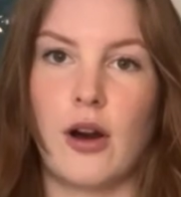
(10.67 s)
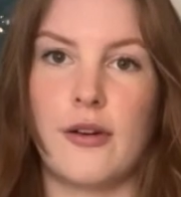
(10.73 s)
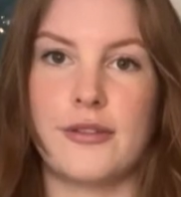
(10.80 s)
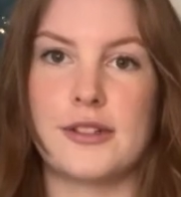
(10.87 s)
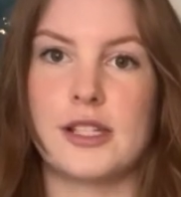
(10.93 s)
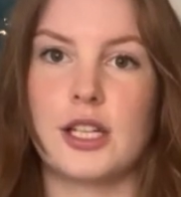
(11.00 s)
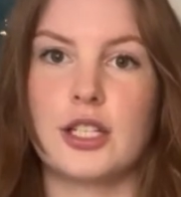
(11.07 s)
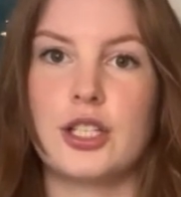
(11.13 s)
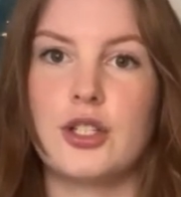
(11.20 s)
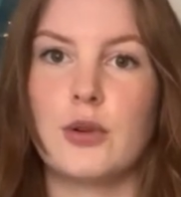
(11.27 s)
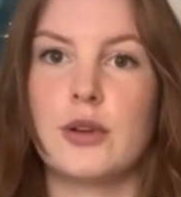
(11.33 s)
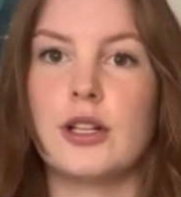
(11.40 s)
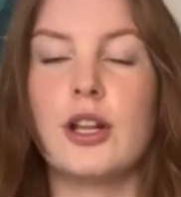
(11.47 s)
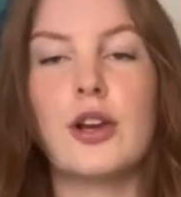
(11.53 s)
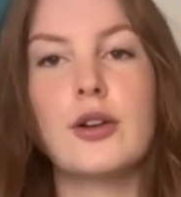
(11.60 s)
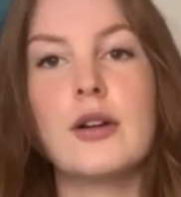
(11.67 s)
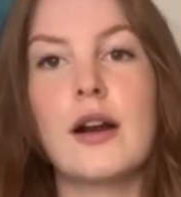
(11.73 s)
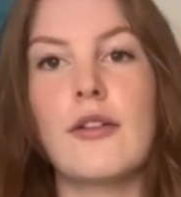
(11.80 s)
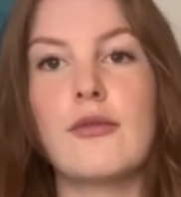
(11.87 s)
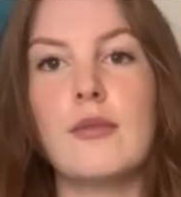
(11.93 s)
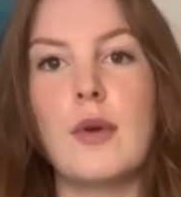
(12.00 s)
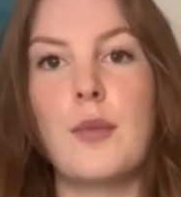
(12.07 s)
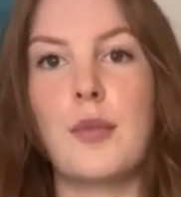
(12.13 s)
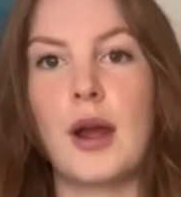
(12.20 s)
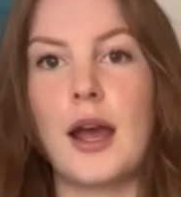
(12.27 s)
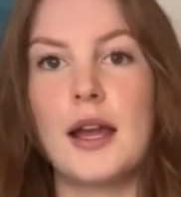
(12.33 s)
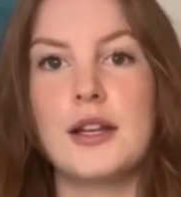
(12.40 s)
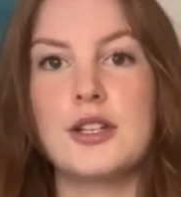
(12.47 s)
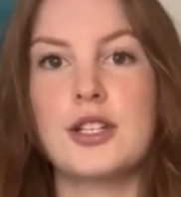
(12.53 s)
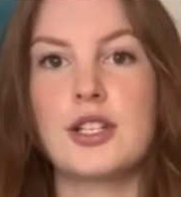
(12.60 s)
officer to join a local government
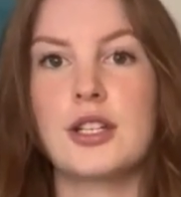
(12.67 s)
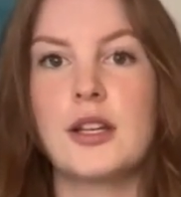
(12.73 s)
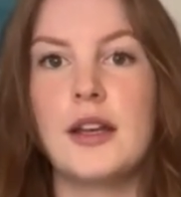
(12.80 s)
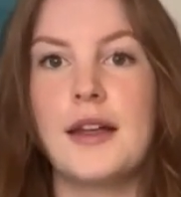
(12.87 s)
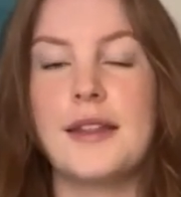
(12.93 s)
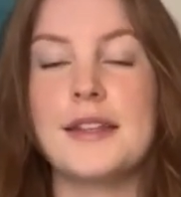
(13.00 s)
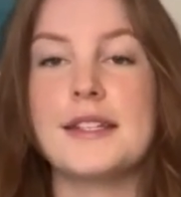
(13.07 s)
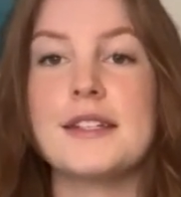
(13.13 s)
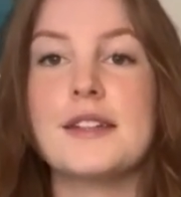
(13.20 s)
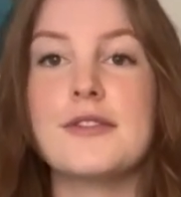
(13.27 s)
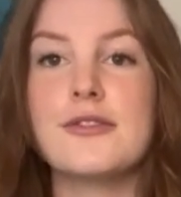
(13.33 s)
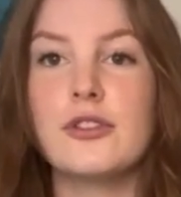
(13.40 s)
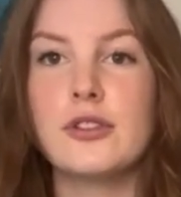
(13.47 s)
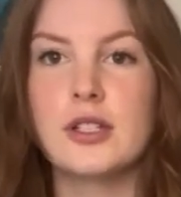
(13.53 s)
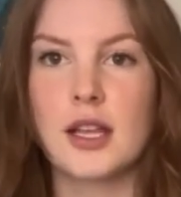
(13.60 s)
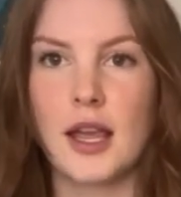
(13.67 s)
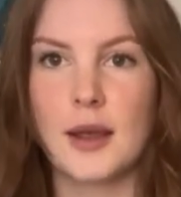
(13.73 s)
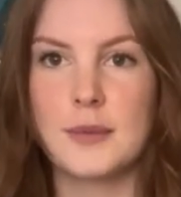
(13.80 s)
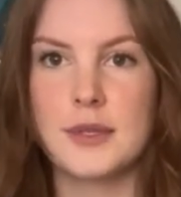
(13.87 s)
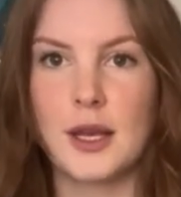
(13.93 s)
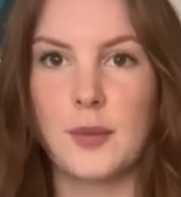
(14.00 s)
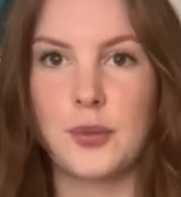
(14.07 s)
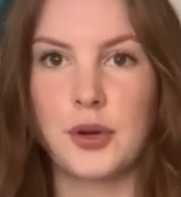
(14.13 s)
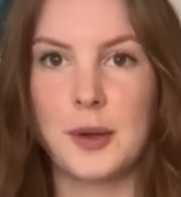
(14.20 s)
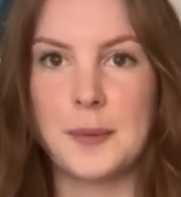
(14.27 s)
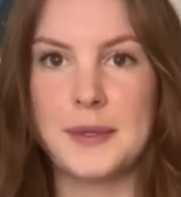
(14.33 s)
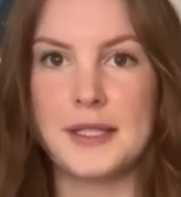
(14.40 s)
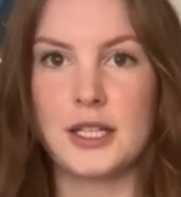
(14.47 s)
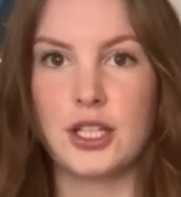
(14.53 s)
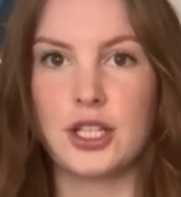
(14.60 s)
branch. This is a full-time temporary
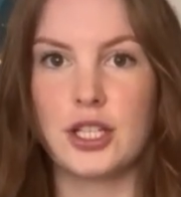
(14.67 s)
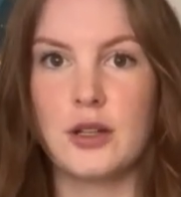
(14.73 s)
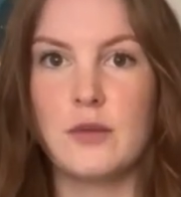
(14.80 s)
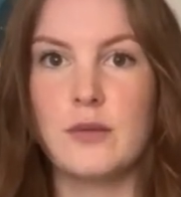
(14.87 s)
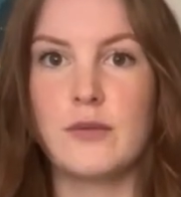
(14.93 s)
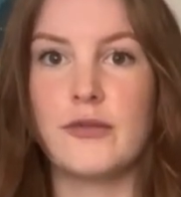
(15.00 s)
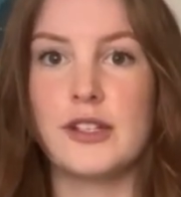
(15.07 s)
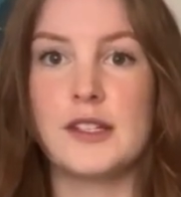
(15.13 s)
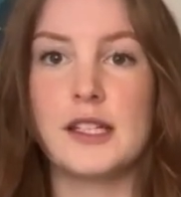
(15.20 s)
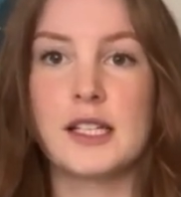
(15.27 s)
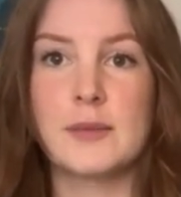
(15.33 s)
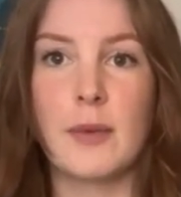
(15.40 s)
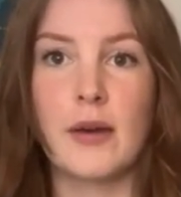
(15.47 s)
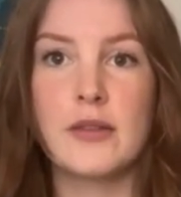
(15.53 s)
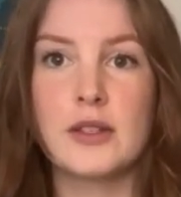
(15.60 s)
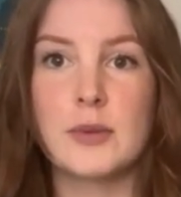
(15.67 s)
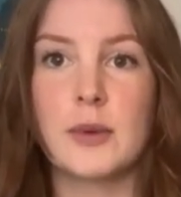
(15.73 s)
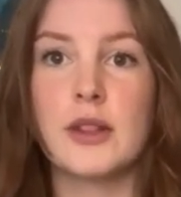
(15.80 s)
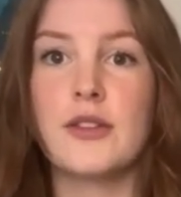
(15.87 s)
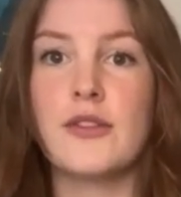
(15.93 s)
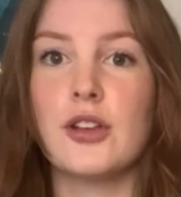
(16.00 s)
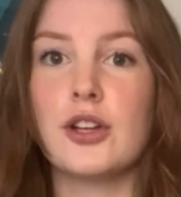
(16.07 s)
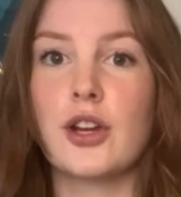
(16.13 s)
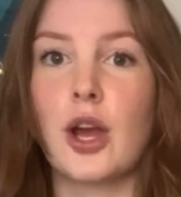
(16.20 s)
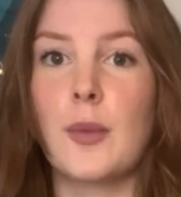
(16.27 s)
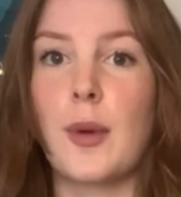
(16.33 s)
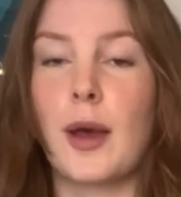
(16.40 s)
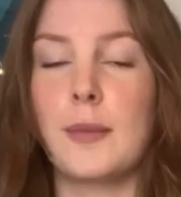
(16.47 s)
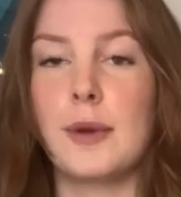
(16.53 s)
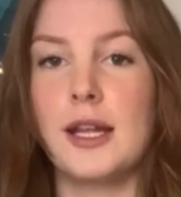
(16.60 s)
position for 6 months with the view to go
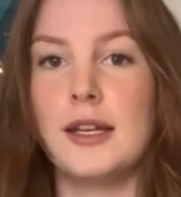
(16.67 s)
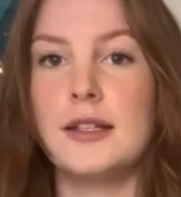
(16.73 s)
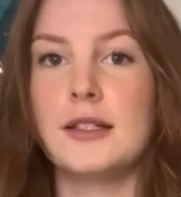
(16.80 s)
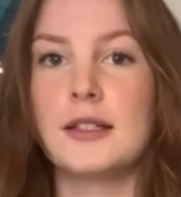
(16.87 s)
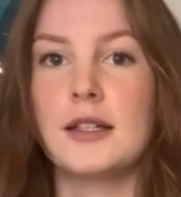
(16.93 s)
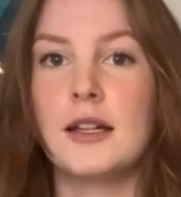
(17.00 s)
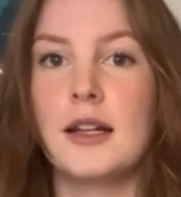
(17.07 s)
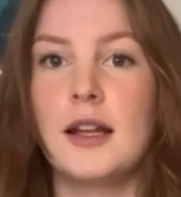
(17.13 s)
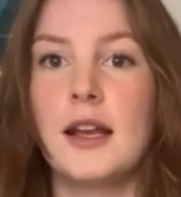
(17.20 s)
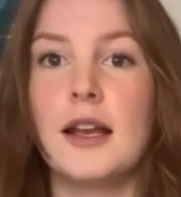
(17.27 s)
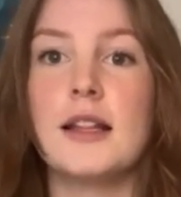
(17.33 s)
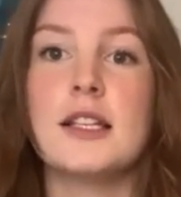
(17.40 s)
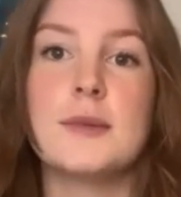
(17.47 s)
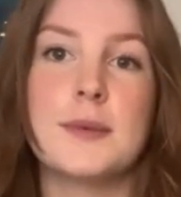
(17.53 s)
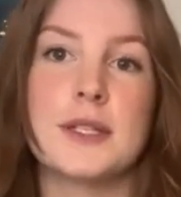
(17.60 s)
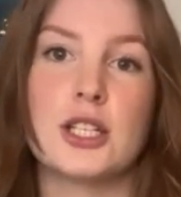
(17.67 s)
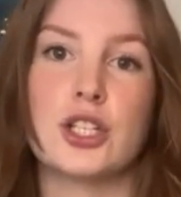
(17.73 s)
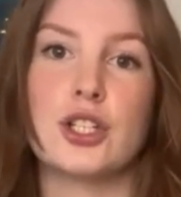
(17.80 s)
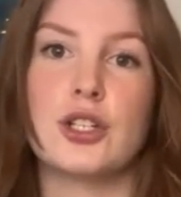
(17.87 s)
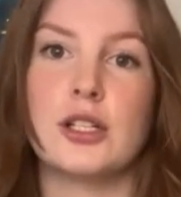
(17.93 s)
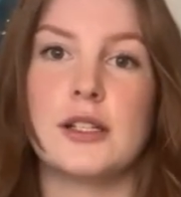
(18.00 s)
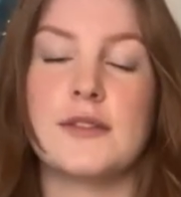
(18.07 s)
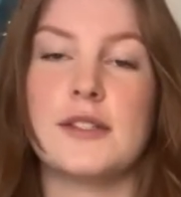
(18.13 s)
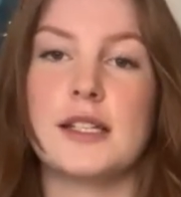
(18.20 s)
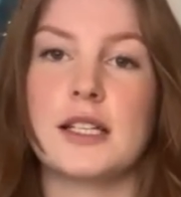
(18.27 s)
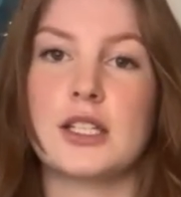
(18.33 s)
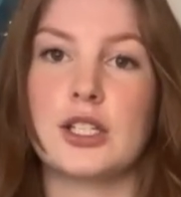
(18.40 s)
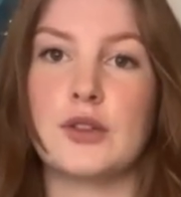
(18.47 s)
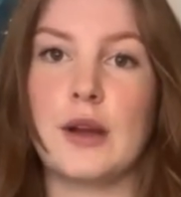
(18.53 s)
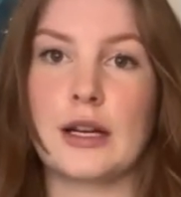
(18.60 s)
permanent. In this position, you'll have 6
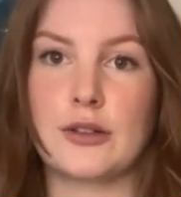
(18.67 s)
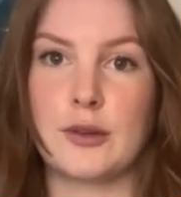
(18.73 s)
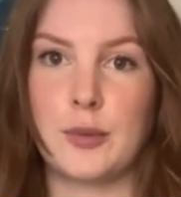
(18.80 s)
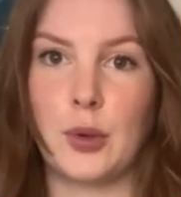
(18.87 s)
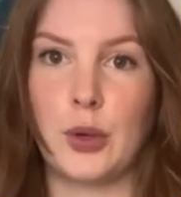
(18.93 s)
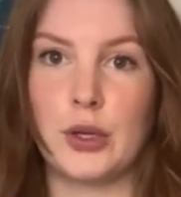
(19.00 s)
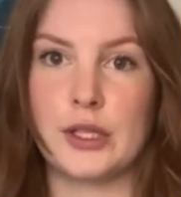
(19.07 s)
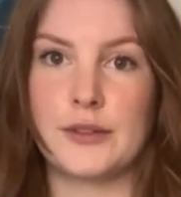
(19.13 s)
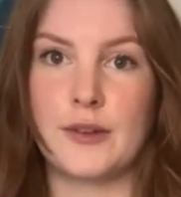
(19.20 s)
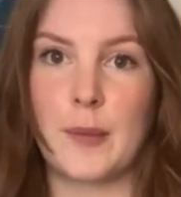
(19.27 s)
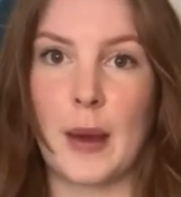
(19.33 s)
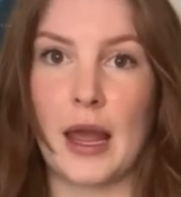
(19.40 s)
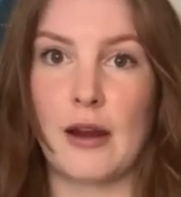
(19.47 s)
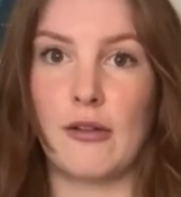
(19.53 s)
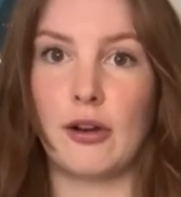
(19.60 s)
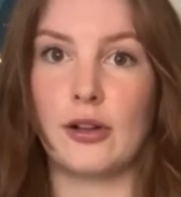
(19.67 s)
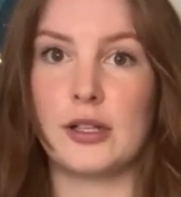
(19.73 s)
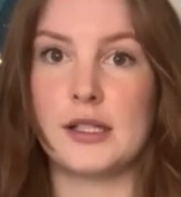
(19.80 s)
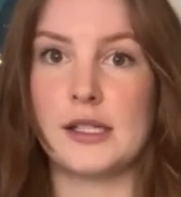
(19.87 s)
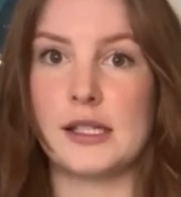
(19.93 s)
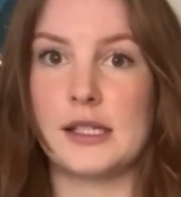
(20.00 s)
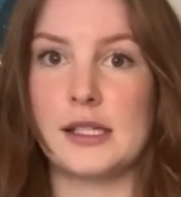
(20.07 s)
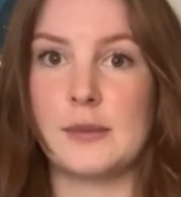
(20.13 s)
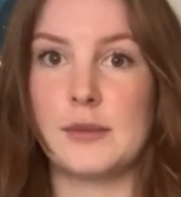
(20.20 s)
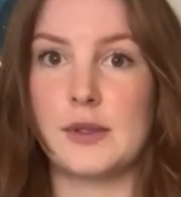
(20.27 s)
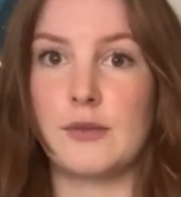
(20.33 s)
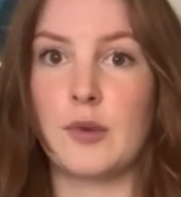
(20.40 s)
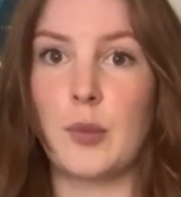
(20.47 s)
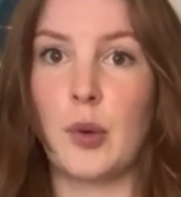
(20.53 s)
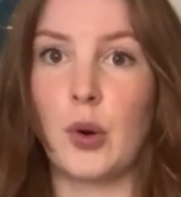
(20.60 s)
direct reports for payroll and systems and
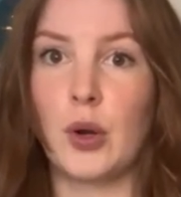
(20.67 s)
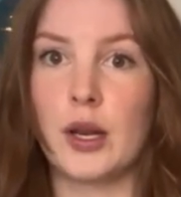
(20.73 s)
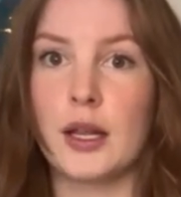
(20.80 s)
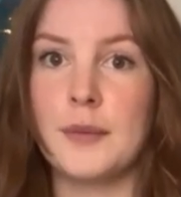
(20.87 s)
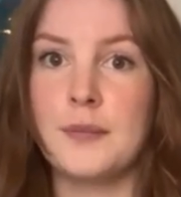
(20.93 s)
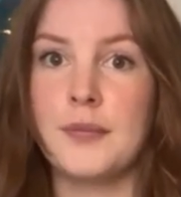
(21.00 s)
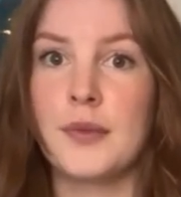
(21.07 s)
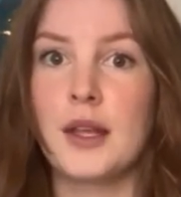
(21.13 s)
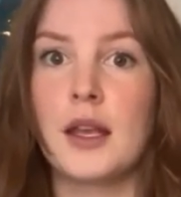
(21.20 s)
reporting.